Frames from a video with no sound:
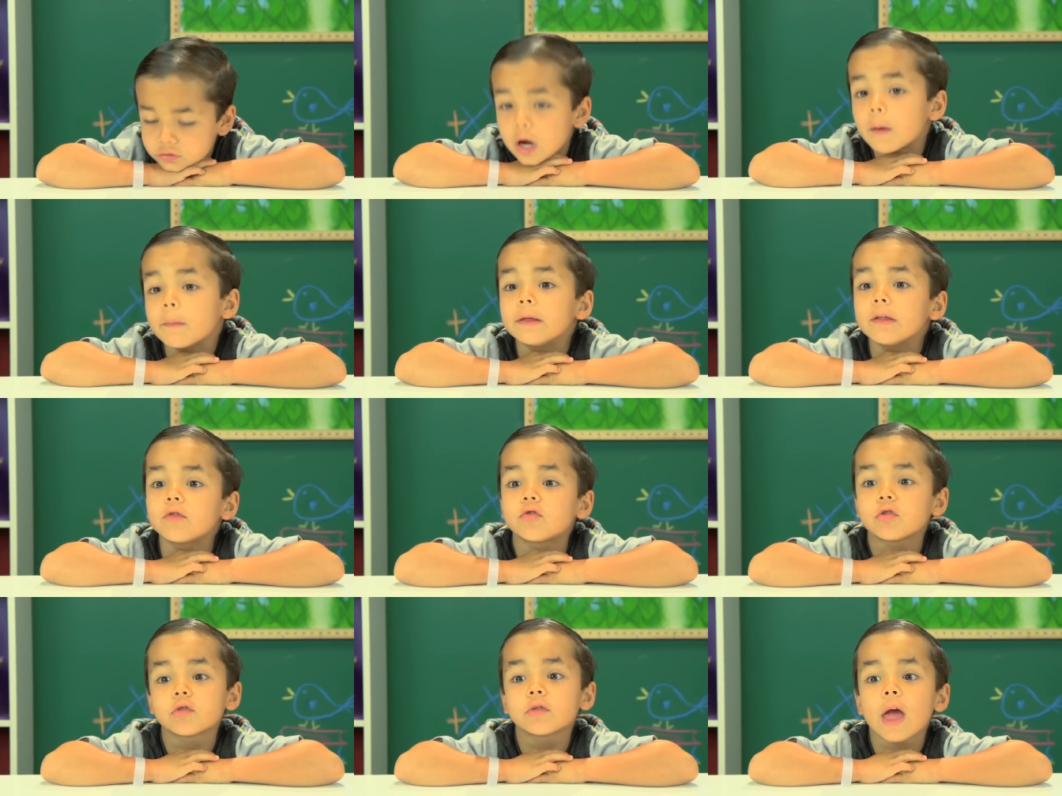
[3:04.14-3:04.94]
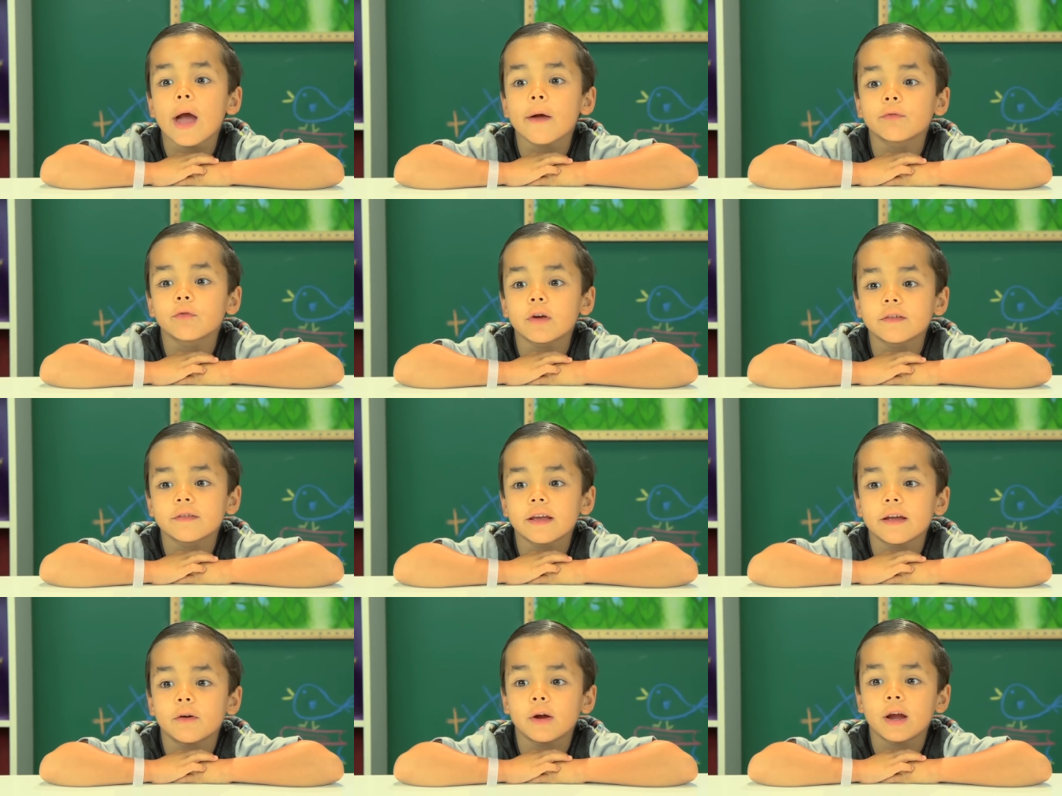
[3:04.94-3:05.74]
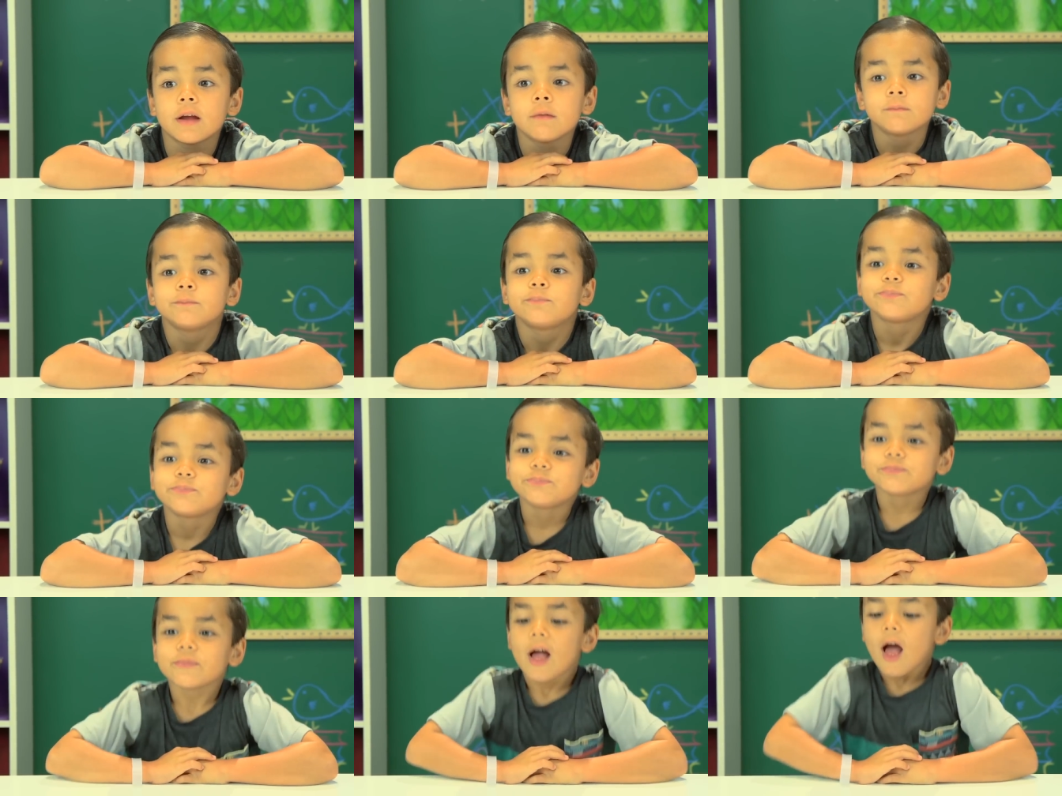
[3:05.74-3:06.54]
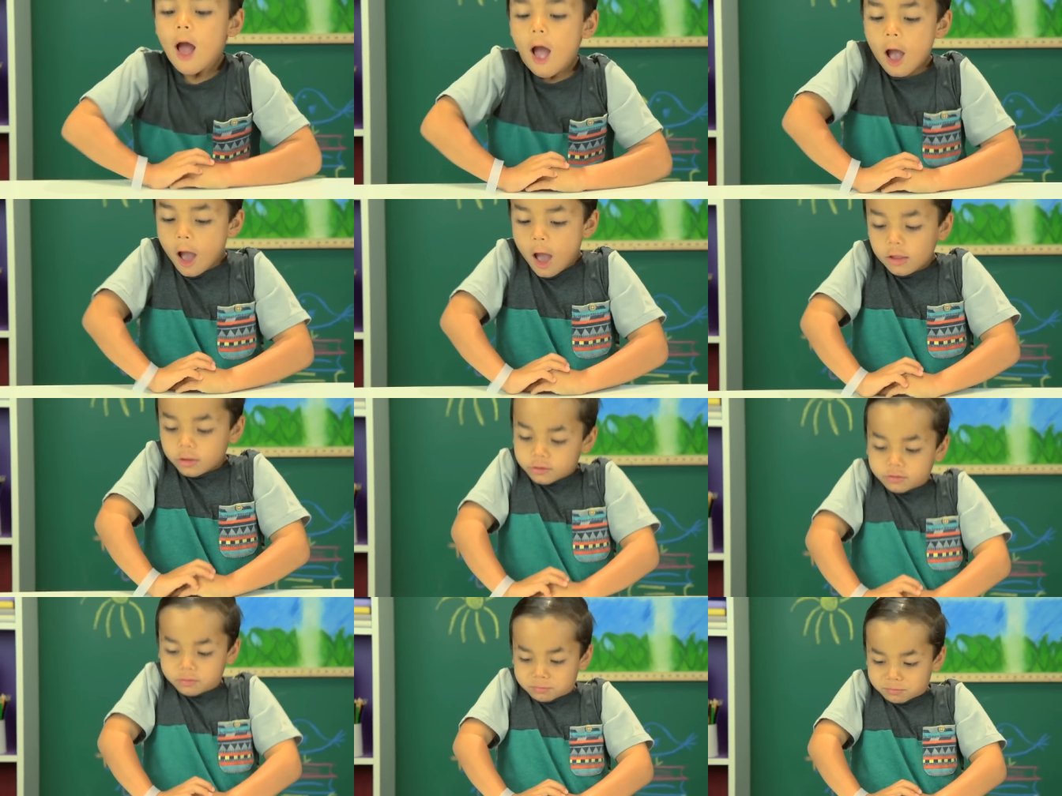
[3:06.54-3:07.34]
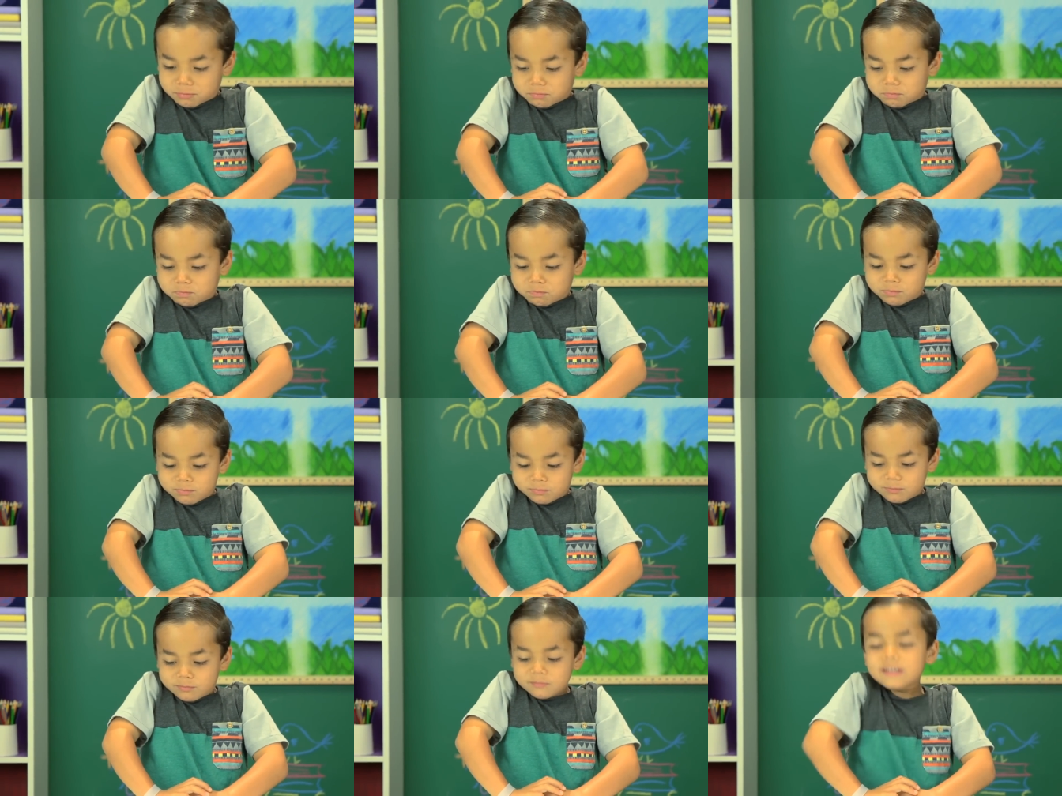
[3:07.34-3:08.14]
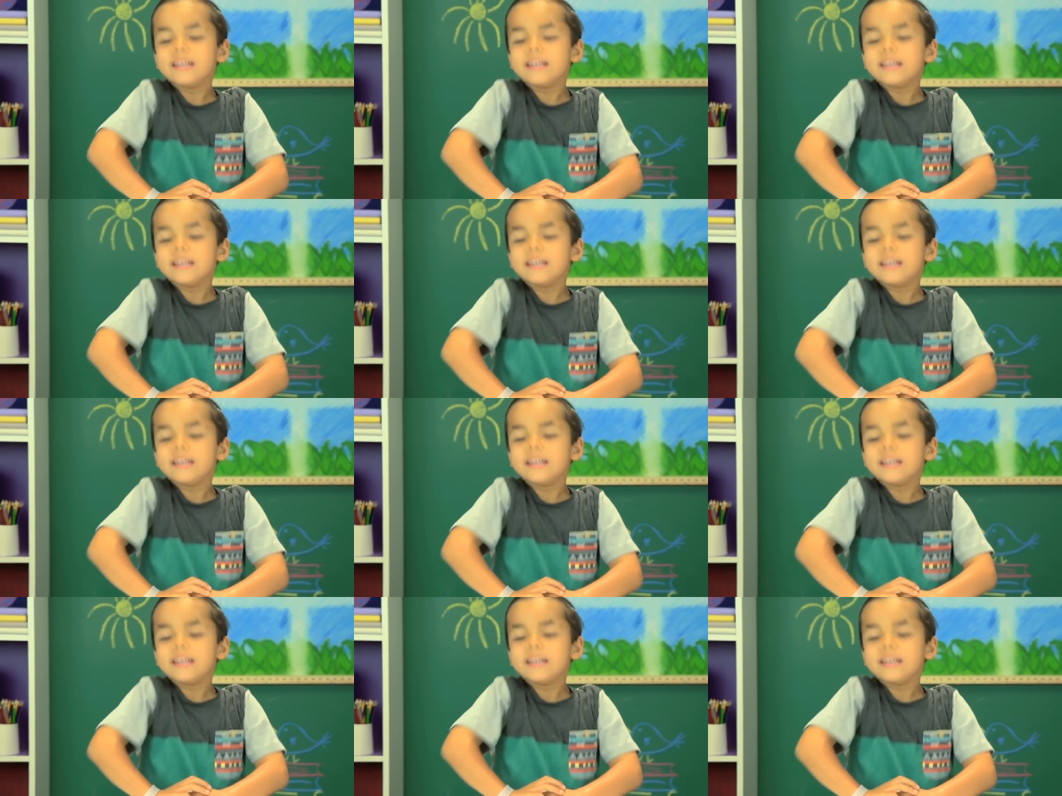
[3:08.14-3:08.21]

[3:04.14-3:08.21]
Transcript: Tell me the truth after I say okay. Okay. Mm,